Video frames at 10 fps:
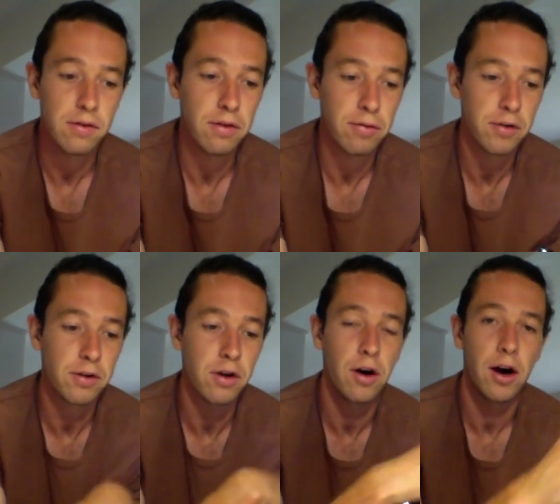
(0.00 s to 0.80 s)

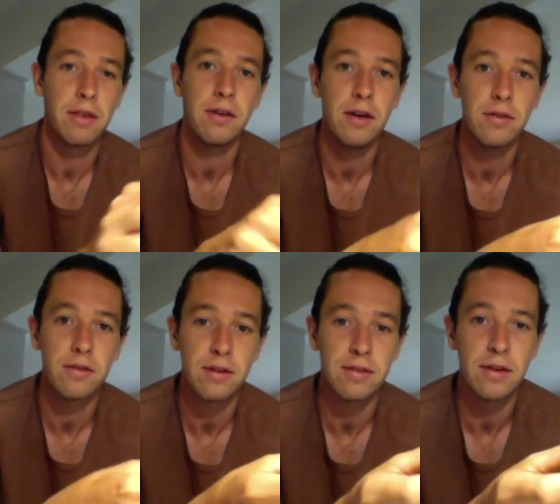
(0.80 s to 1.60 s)
different kinds here, so
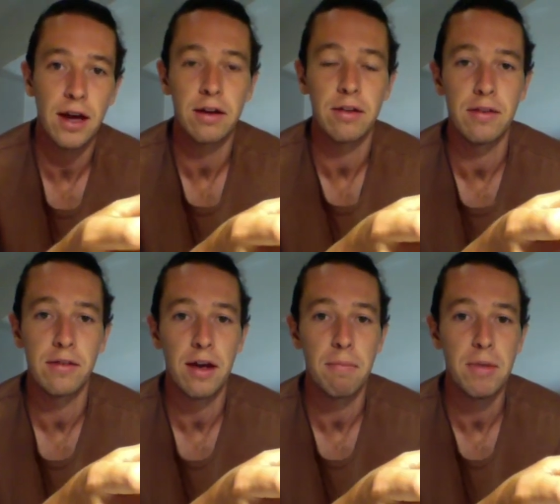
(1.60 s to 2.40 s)
it's exactly the
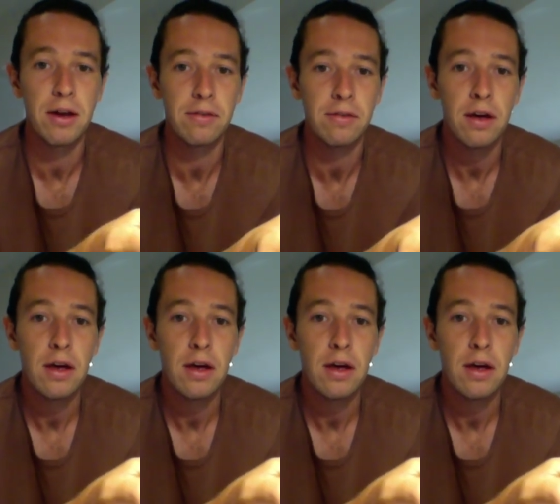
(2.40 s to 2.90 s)
same mix.